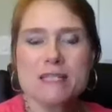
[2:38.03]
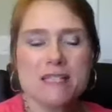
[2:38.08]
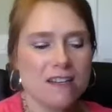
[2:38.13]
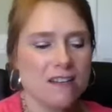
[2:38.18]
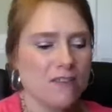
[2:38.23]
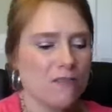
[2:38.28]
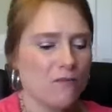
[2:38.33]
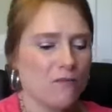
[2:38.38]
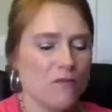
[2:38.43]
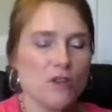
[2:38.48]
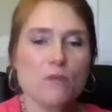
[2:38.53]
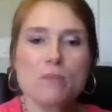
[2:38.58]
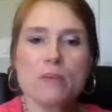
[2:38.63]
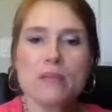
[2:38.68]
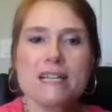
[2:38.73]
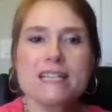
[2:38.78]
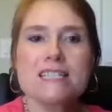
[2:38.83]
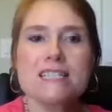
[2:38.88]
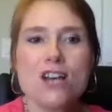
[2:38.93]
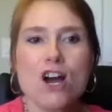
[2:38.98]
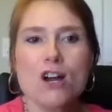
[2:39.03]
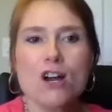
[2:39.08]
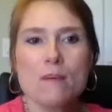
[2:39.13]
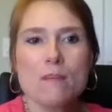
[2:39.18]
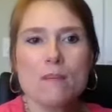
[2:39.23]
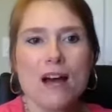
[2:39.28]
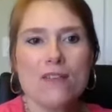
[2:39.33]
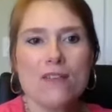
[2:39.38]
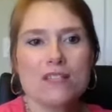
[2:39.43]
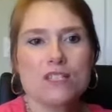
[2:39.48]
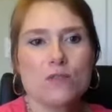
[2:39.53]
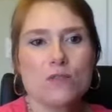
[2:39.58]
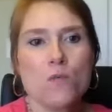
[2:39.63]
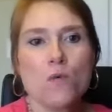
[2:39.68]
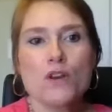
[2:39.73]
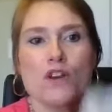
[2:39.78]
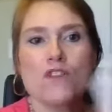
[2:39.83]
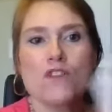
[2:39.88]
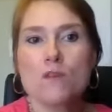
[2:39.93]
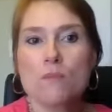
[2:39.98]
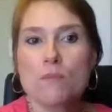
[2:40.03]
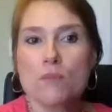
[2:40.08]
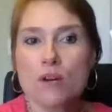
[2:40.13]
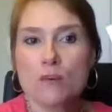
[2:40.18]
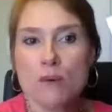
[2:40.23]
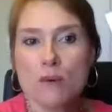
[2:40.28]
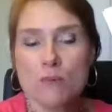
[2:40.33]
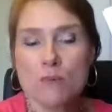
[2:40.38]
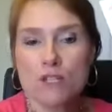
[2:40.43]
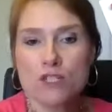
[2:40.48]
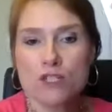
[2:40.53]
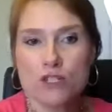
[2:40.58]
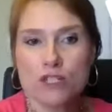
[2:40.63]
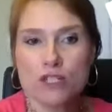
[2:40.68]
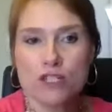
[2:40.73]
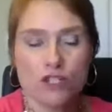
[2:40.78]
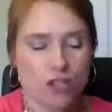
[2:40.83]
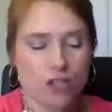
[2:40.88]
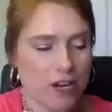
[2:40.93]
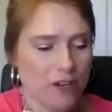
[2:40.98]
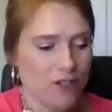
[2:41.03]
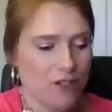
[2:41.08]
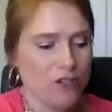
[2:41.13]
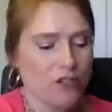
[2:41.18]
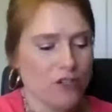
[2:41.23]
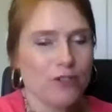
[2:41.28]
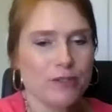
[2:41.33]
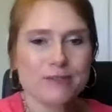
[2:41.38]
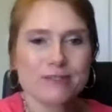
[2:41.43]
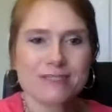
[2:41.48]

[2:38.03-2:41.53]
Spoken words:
And if you'll please talk about this wonderful book we want you to share too.